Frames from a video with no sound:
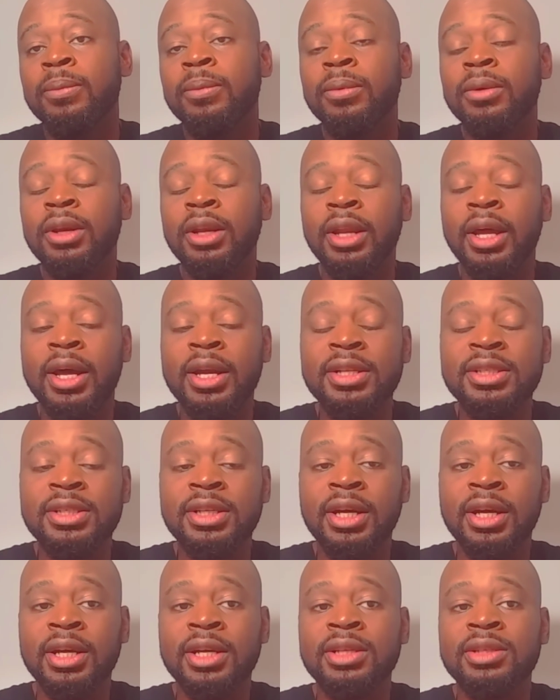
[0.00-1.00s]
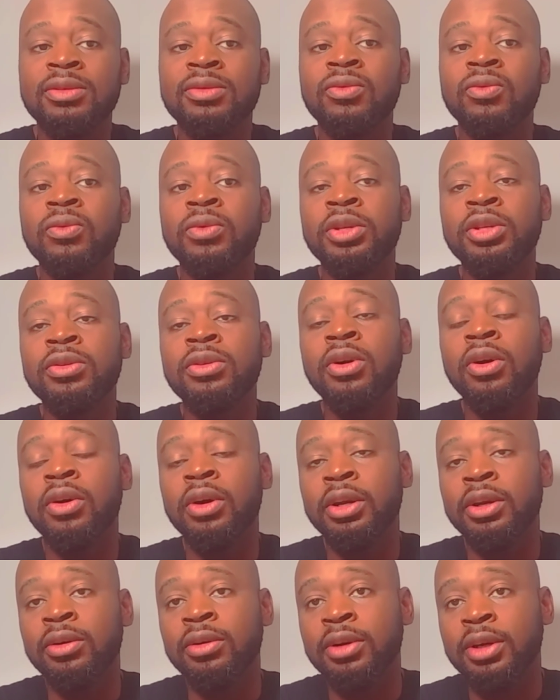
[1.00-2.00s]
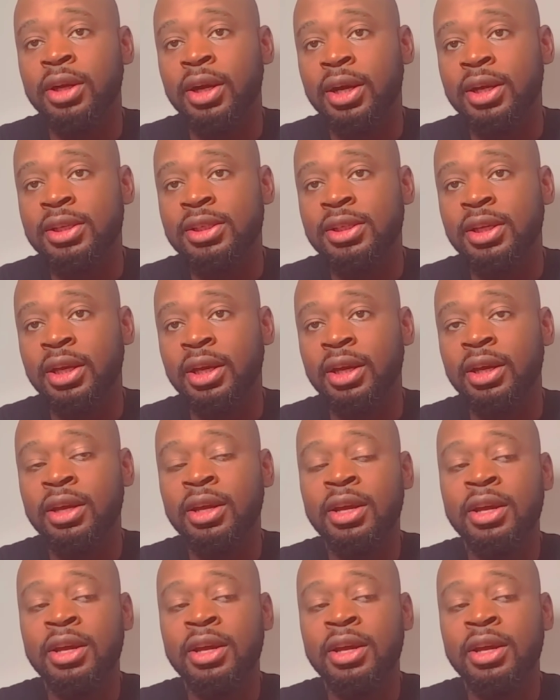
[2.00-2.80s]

A lot of times when you go in no contact,